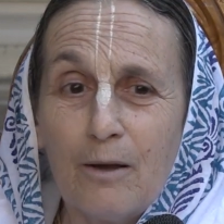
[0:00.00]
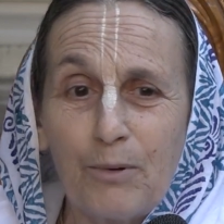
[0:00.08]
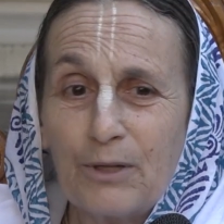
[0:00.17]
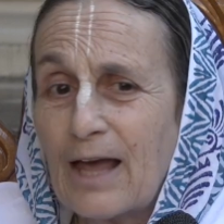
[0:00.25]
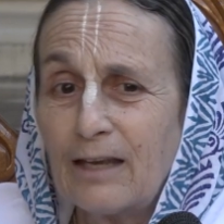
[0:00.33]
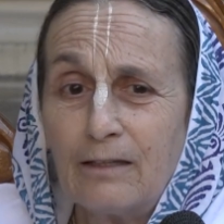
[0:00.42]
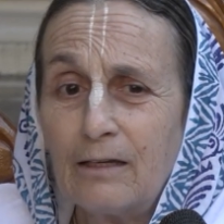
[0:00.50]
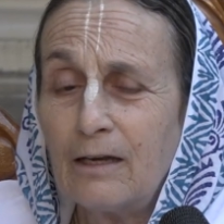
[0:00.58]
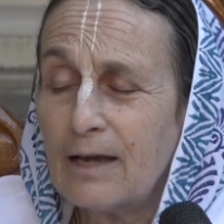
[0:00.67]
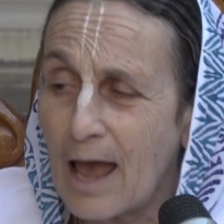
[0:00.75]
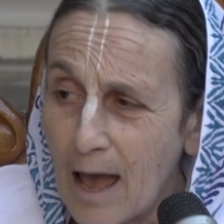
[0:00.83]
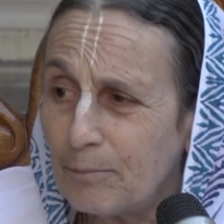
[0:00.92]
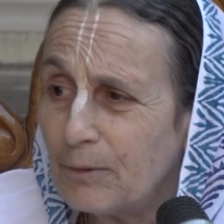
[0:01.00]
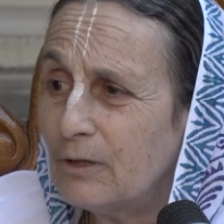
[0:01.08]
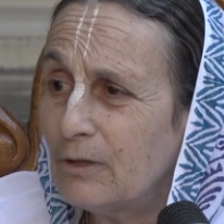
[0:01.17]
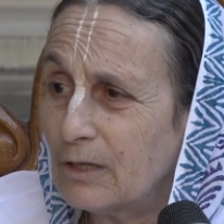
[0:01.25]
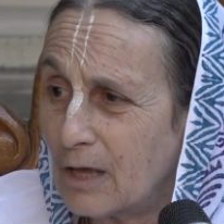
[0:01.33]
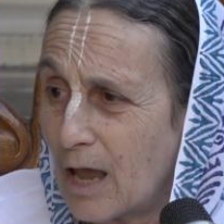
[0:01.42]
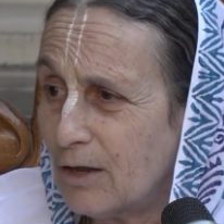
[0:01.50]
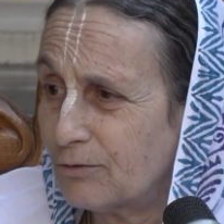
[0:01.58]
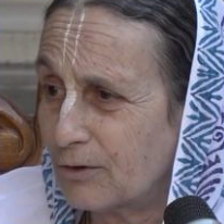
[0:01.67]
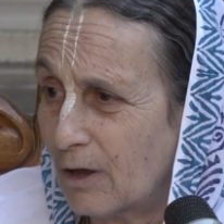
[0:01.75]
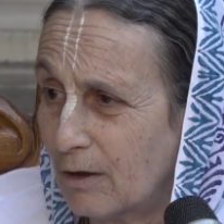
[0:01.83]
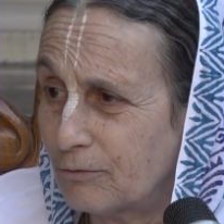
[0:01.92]
But that didn't happen in the
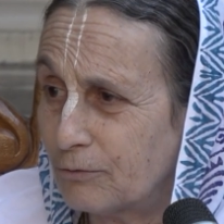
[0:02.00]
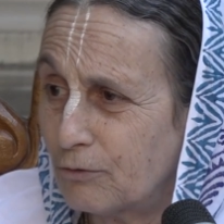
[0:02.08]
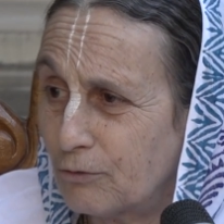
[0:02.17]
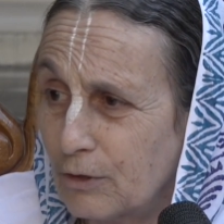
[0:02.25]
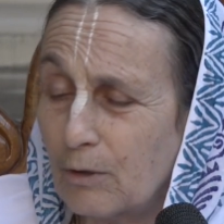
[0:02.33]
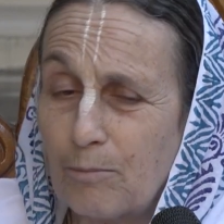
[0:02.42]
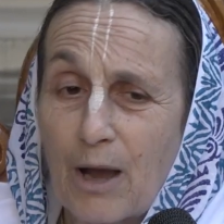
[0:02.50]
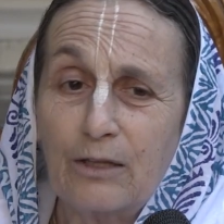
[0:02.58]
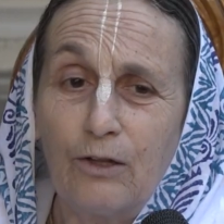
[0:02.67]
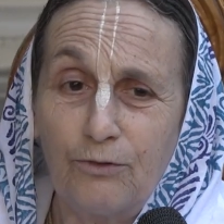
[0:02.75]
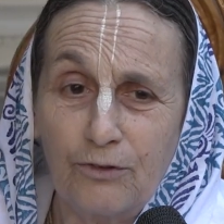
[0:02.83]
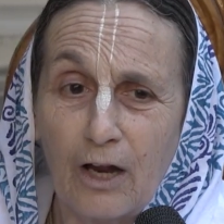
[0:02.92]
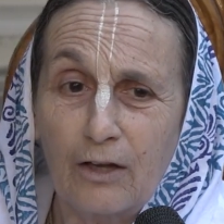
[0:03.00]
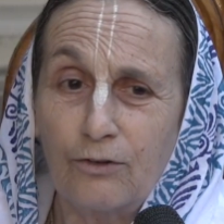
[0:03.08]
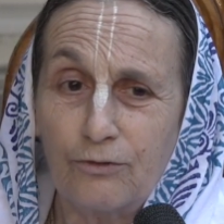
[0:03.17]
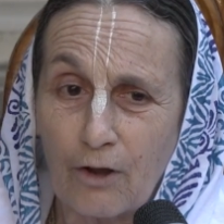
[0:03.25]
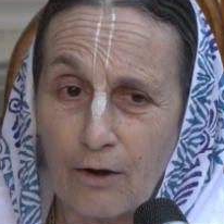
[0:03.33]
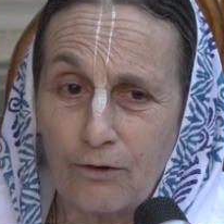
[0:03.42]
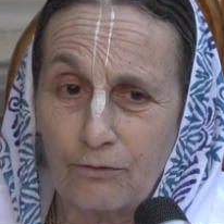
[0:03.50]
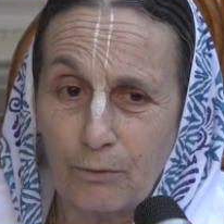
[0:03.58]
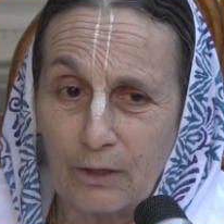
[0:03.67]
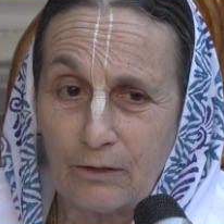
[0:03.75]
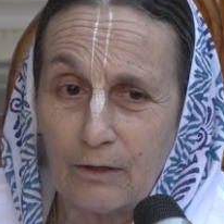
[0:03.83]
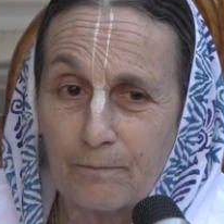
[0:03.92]
case of Srila Bhakti Siddhanta
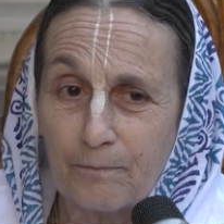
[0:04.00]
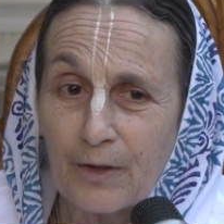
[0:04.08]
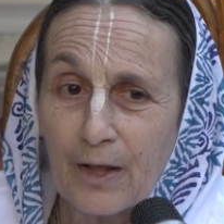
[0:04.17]
Saraswati.